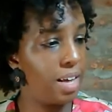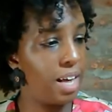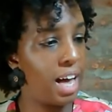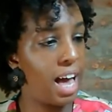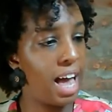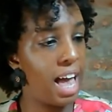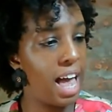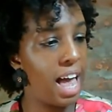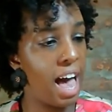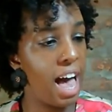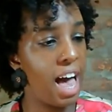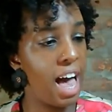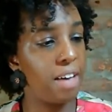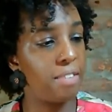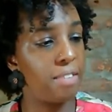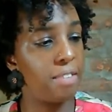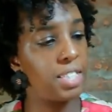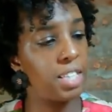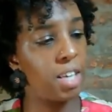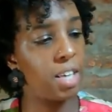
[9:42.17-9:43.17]
I
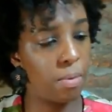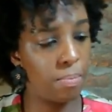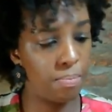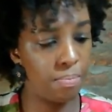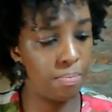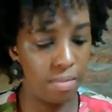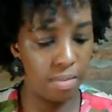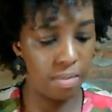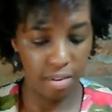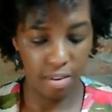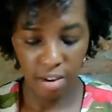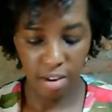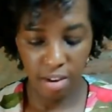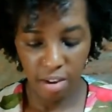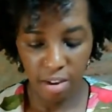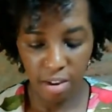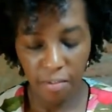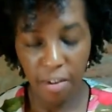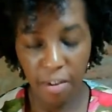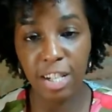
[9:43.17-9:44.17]
have some
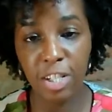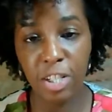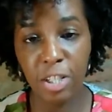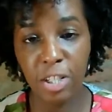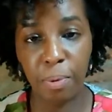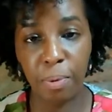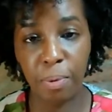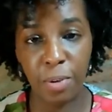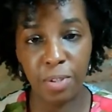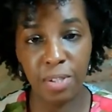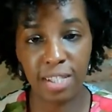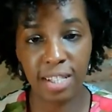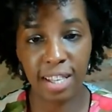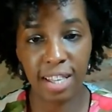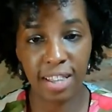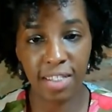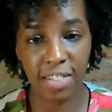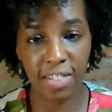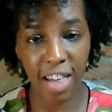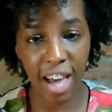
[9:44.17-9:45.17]
vegetables
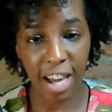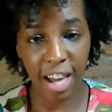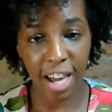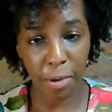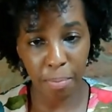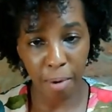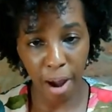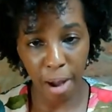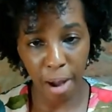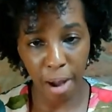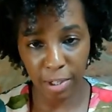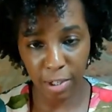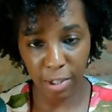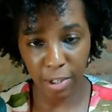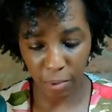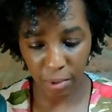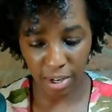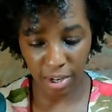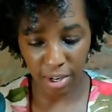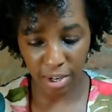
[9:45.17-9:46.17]
that you probably
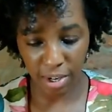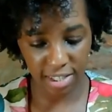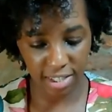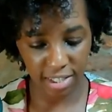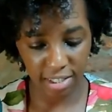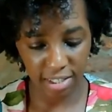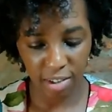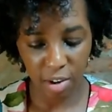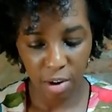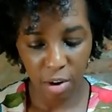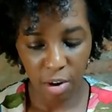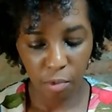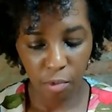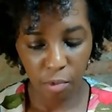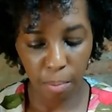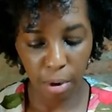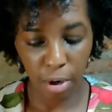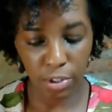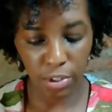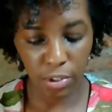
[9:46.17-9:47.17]
noticed
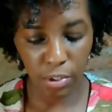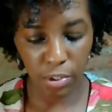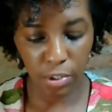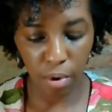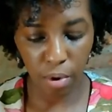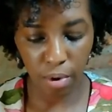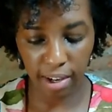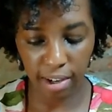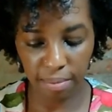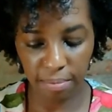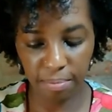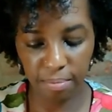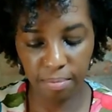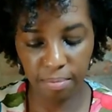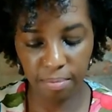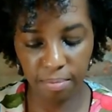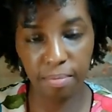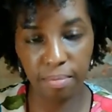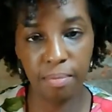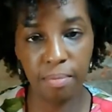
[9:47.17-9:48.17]
from our story.
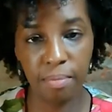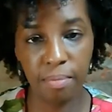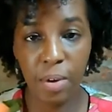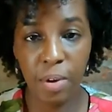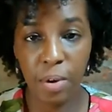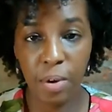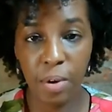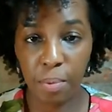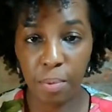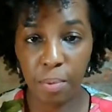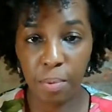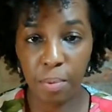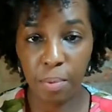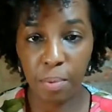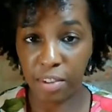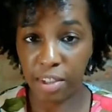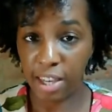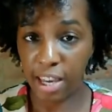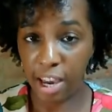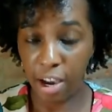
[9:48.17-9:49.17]
We have
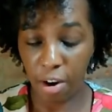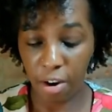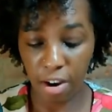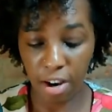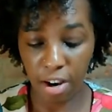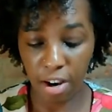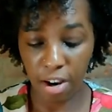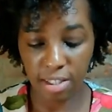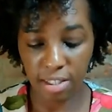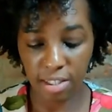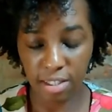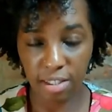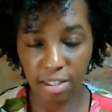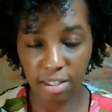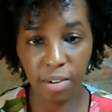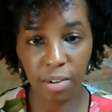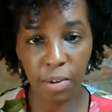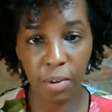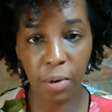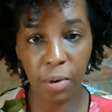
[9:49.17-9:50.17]
carrots,
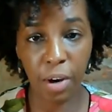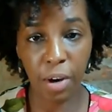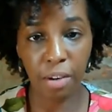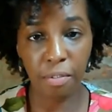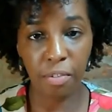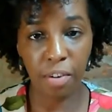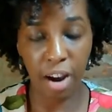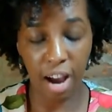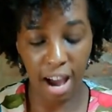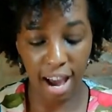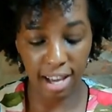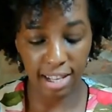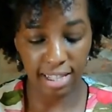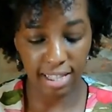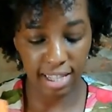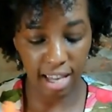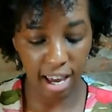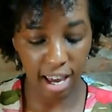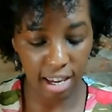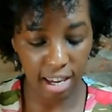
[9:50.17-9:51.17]
great for
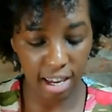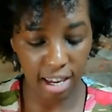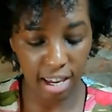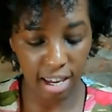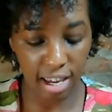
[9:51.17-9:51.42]
eyesight,